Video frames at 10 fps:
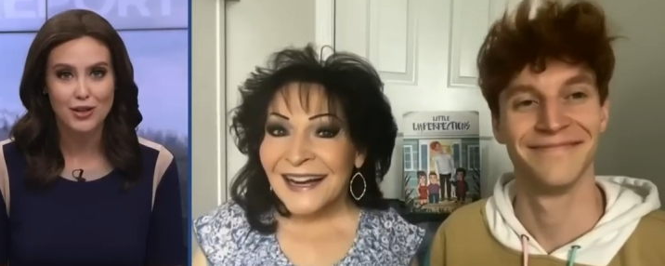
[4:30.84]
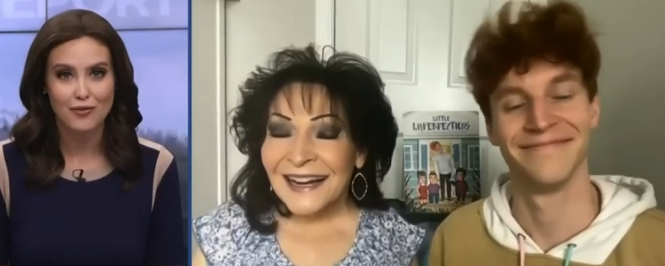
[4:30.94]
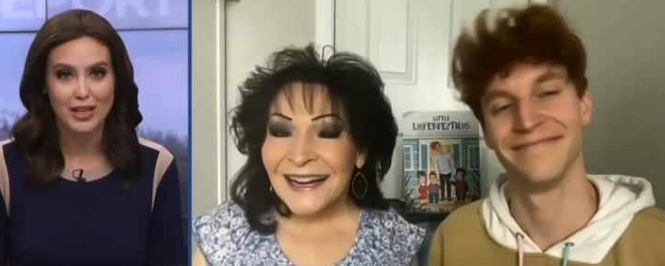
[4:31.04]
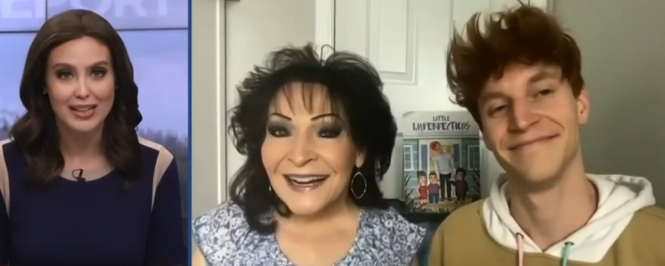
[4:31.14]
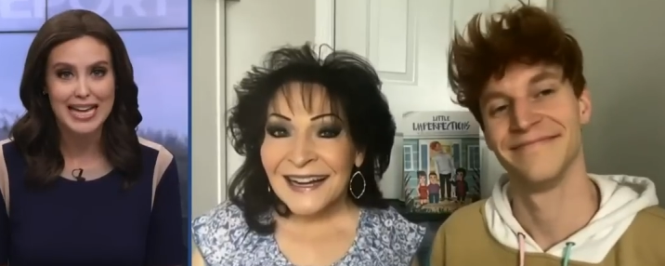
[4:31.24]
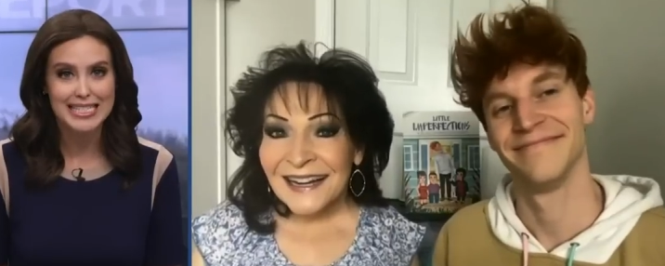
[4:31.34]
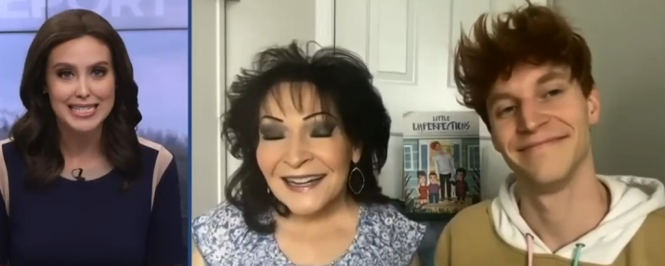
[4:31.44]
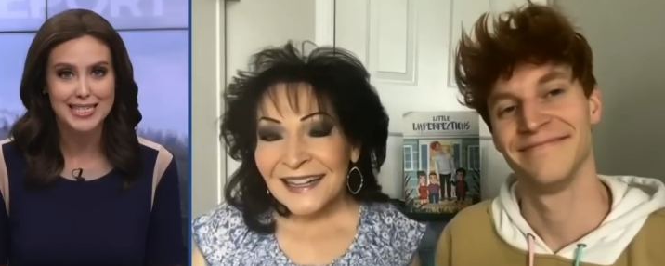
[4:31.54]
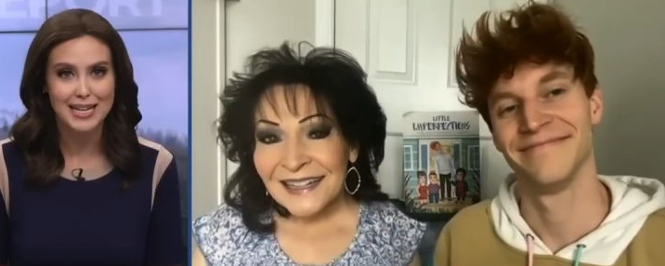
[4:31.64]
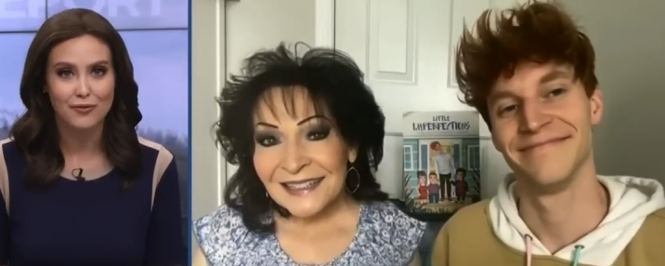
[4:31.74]
Speaker 1: of the classic
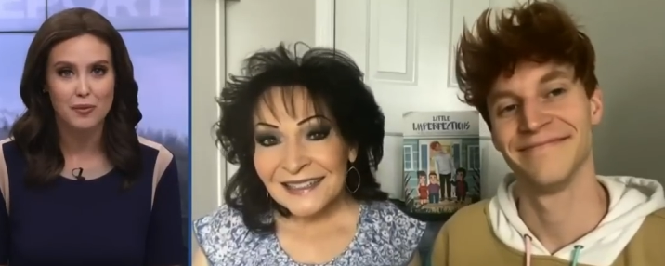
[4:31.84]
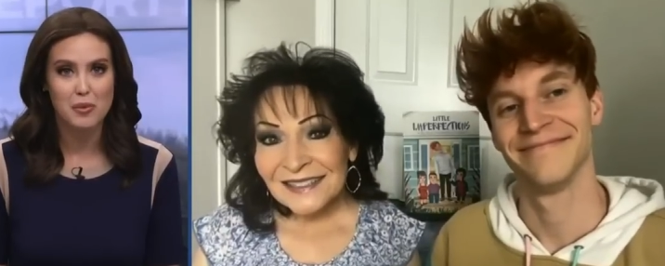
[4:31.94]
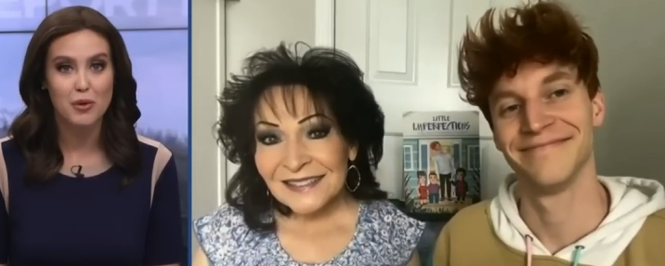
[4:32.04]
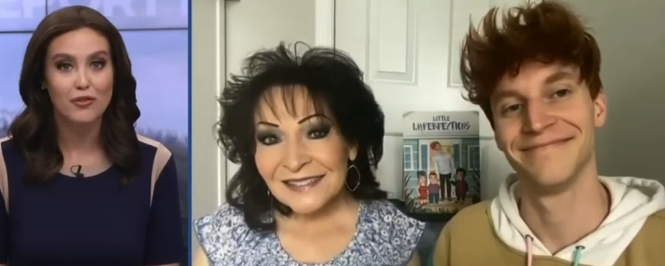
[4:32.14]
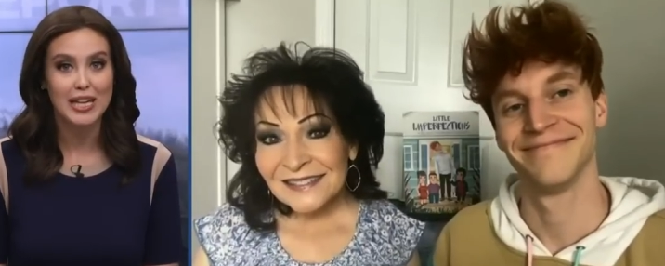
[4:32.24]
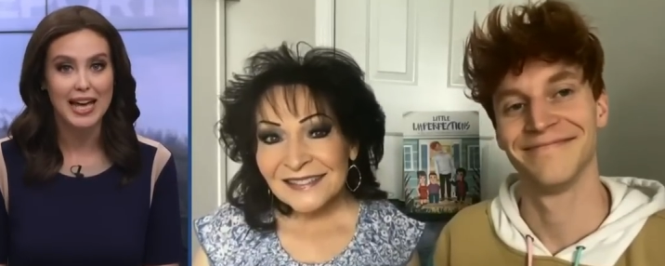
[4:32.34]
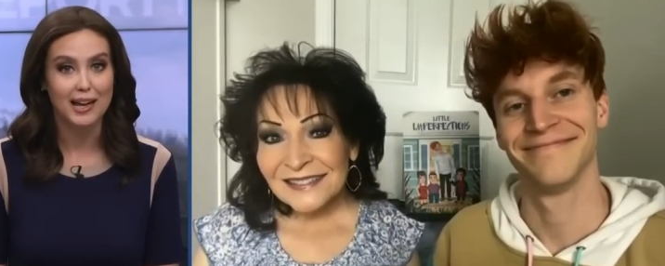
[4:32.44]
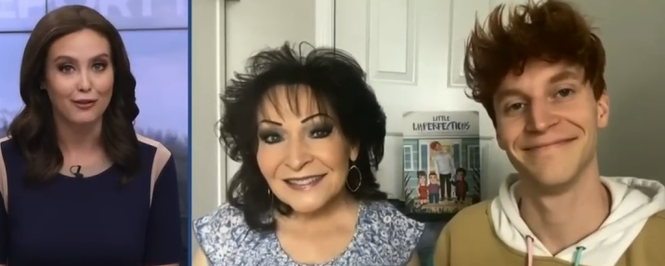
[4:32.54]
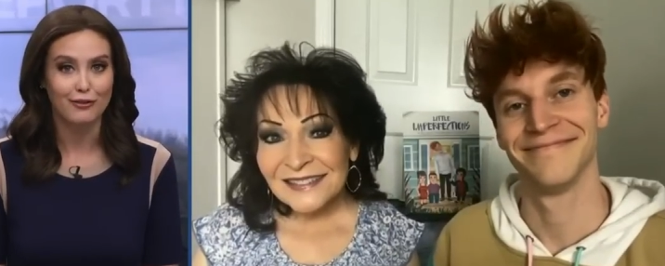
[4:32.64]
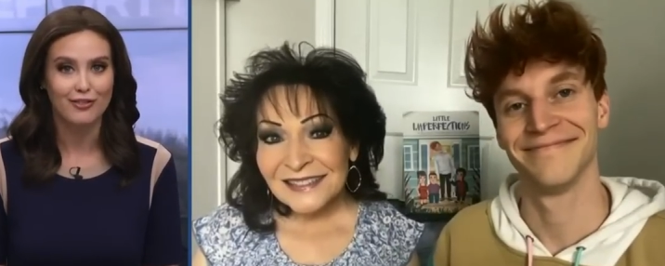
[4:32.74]
scene from the movie
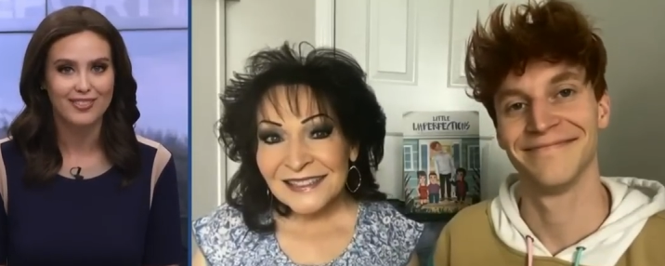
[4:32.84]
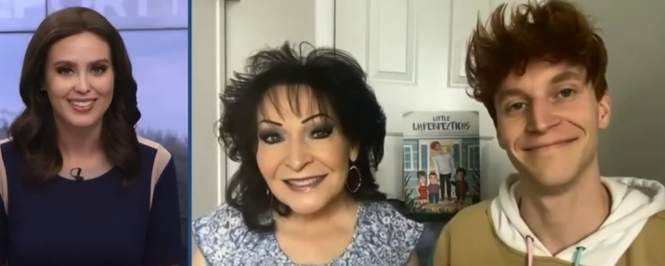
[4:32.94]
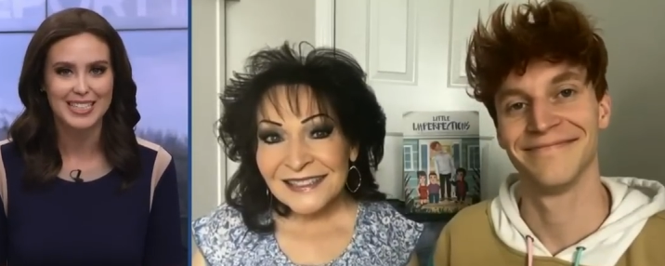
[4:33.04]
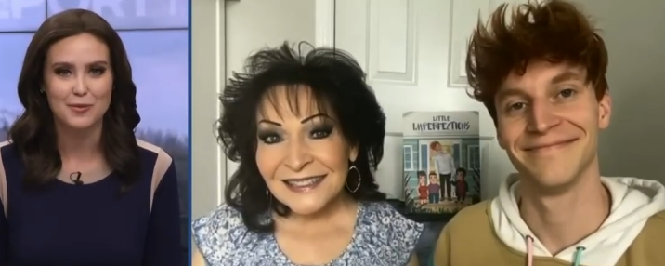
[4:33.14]
Elf. Let's